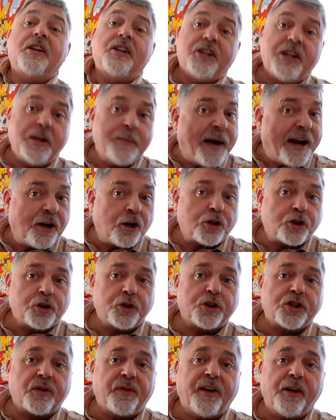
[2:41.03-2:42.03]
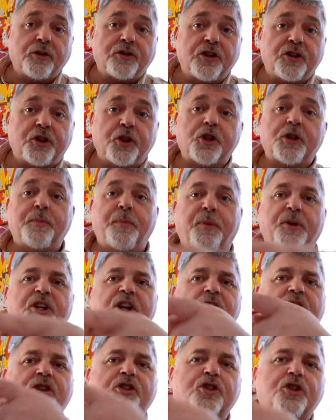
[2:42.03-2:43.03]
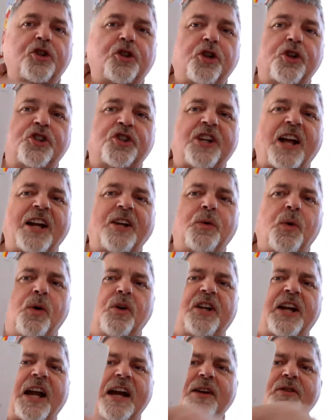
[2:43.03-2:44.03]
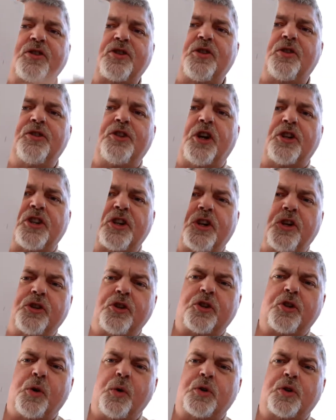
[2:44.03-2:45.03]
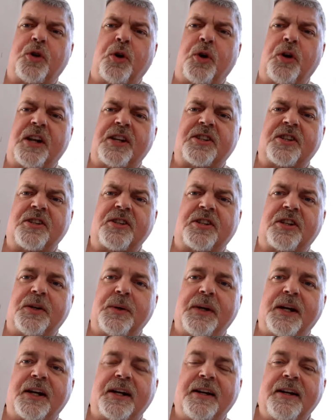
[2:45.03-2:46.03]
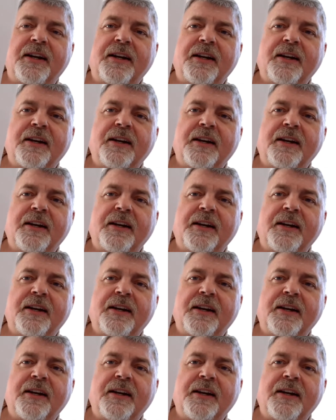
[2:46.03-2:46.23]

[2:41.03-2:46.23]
You may not trust Fields in Trust, but you can trust Sandwell Council not to consult or listen to you.